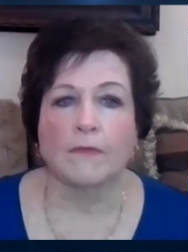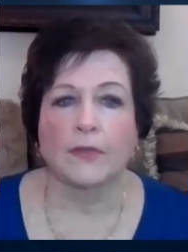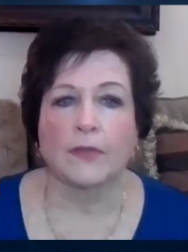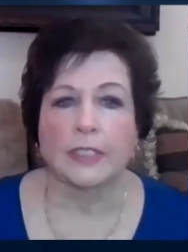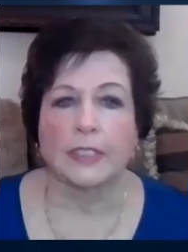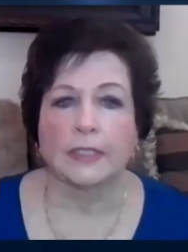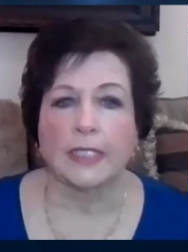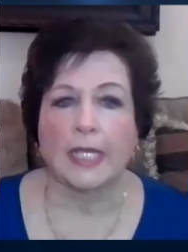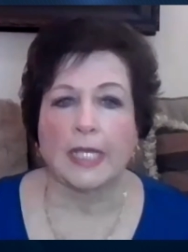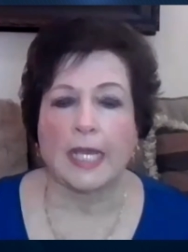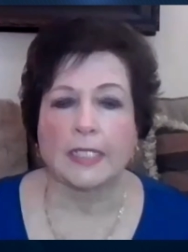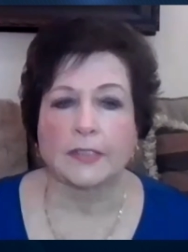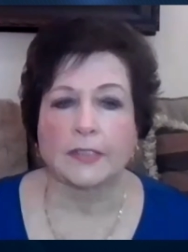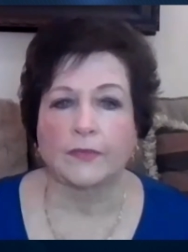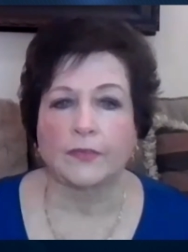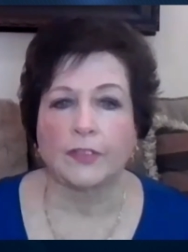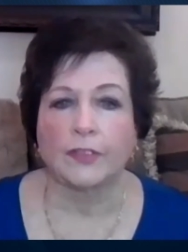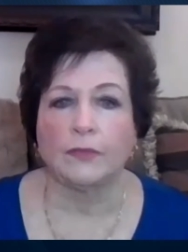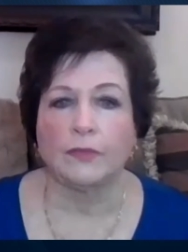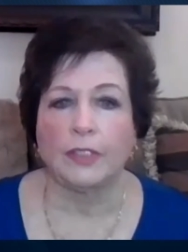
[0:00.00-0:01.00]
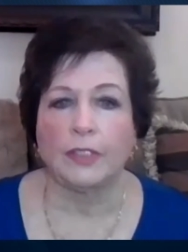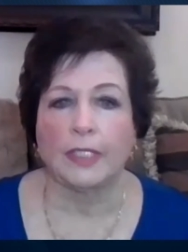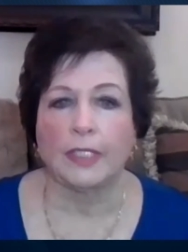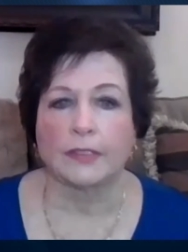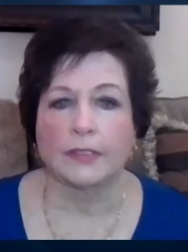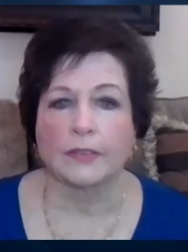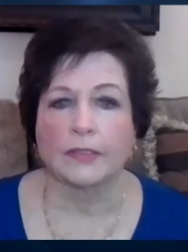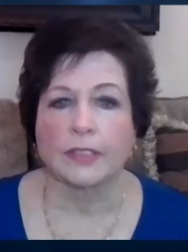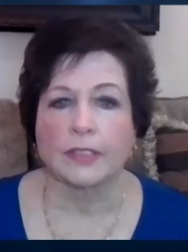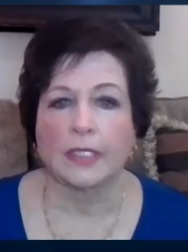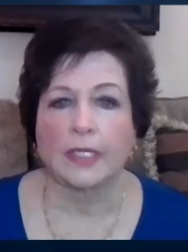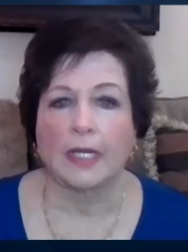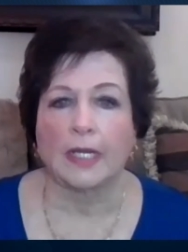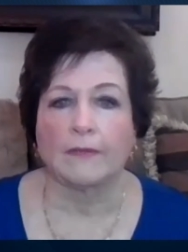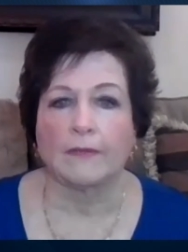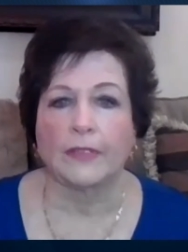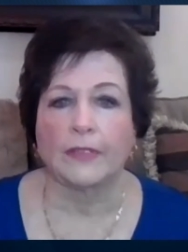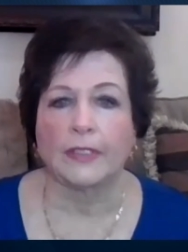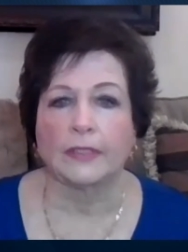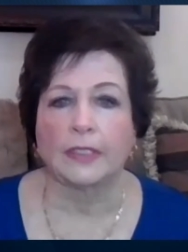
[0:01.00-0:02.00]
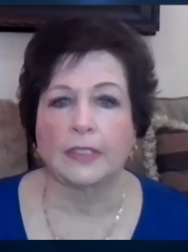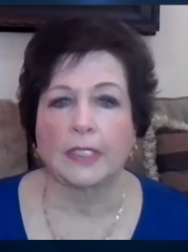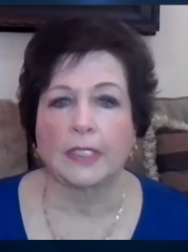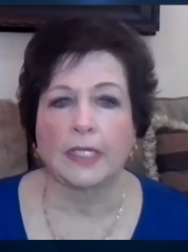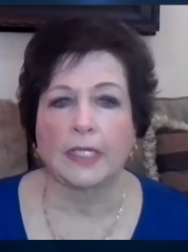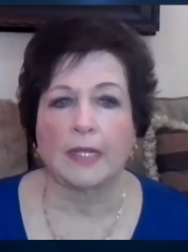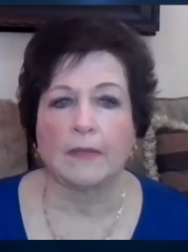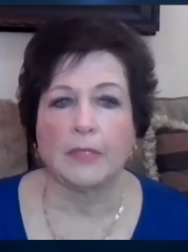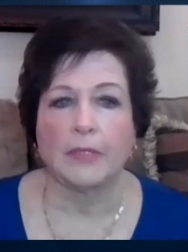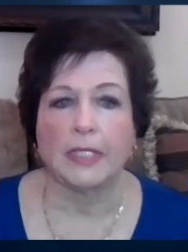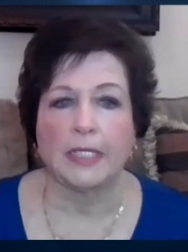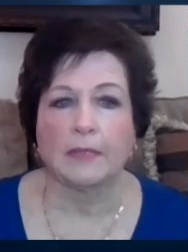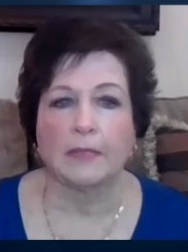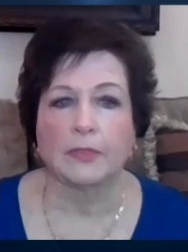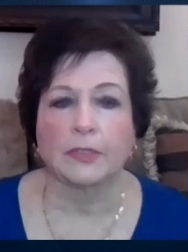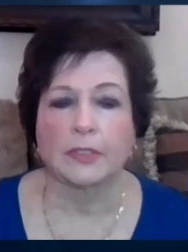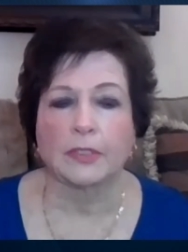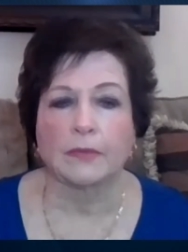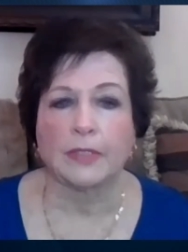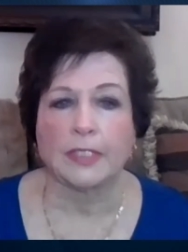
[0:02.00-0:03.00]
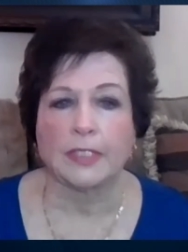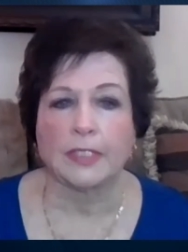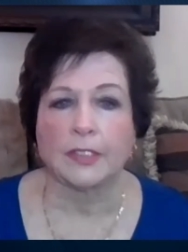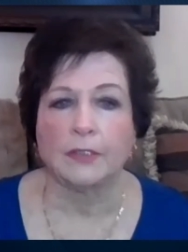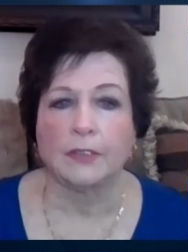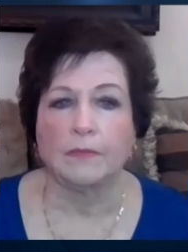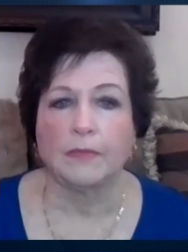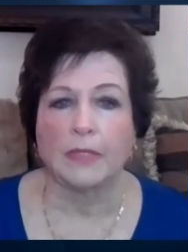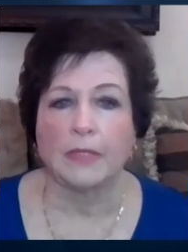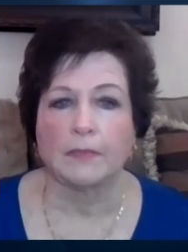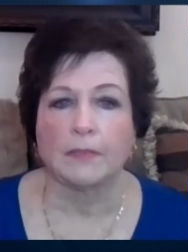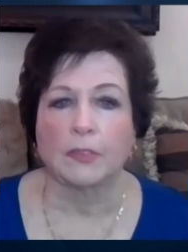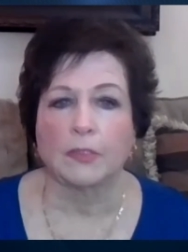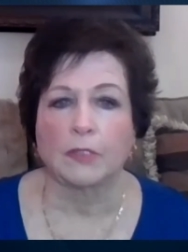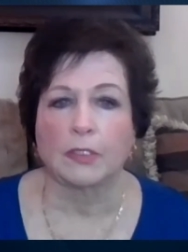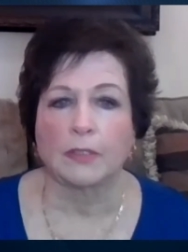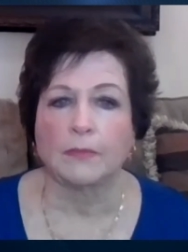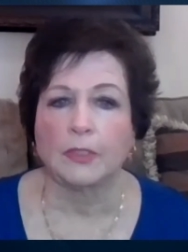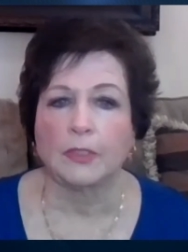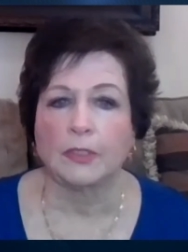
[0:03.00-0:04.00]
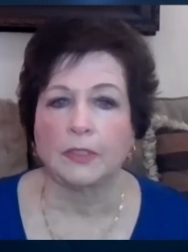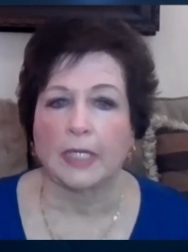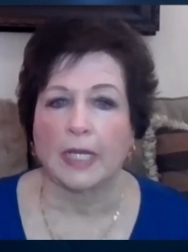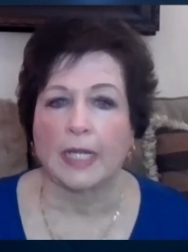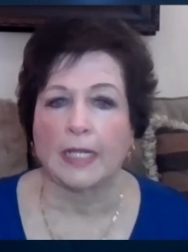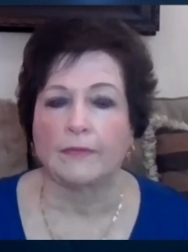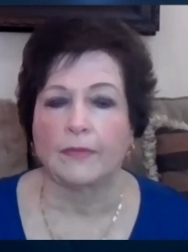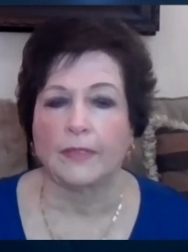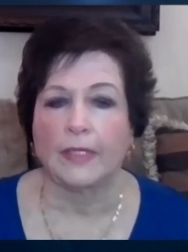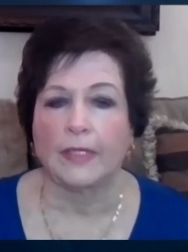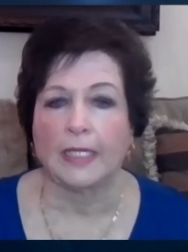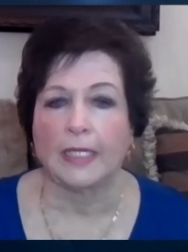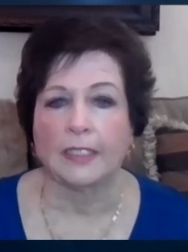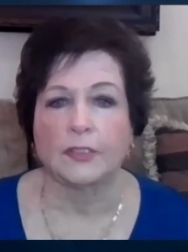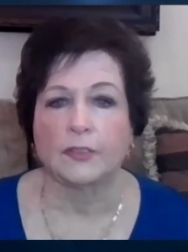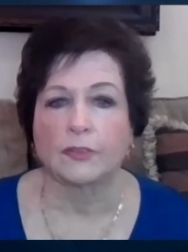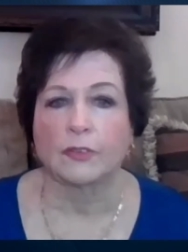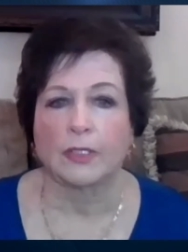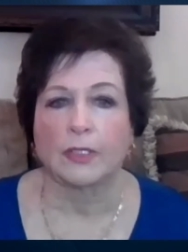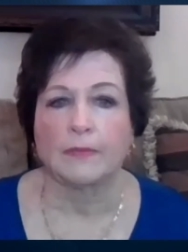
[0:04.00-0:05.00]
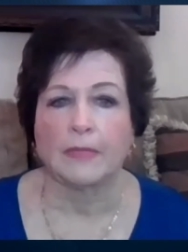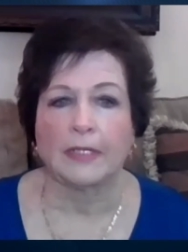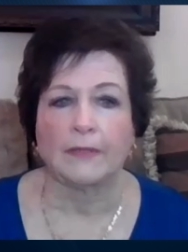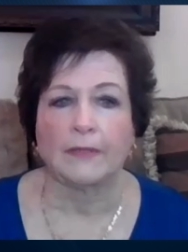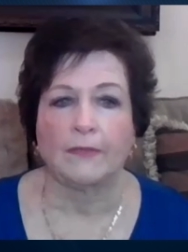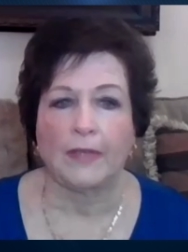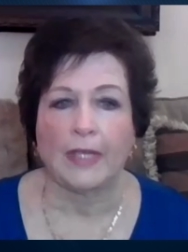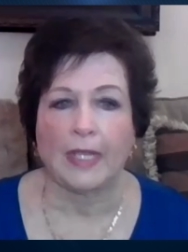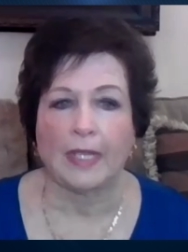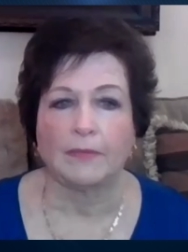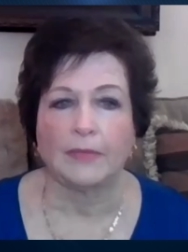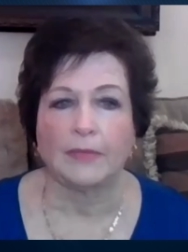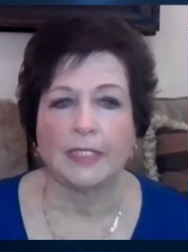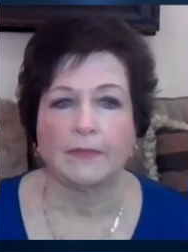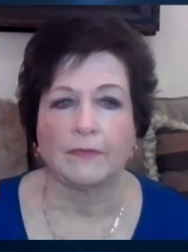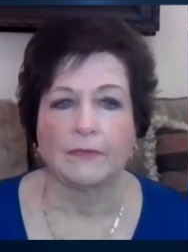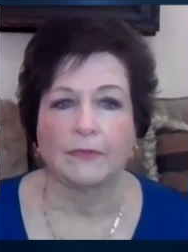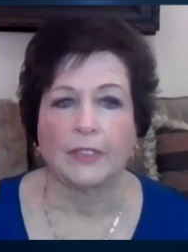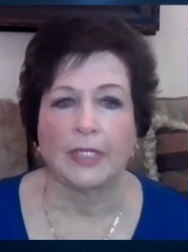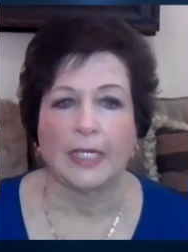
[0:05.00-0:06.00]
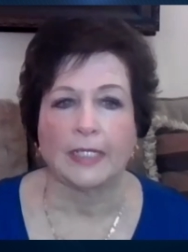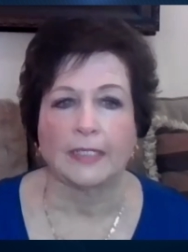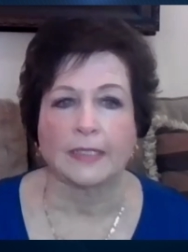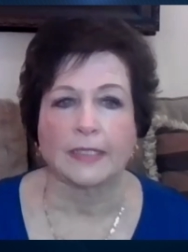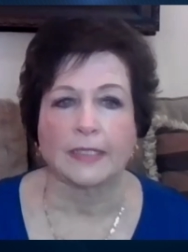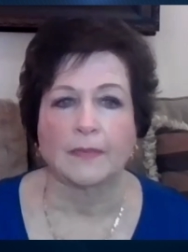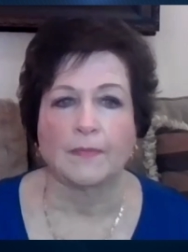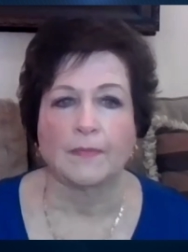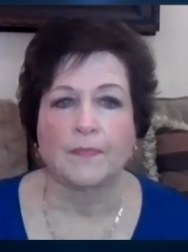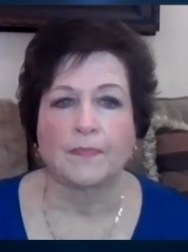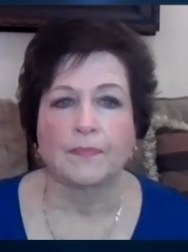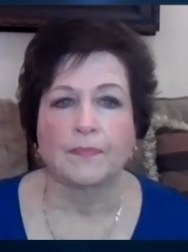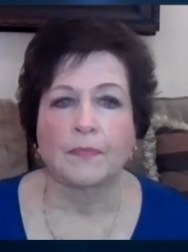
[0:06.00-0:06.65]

For the last few years, I felt like I've been able to resume my normal life and enjoy my family and friends.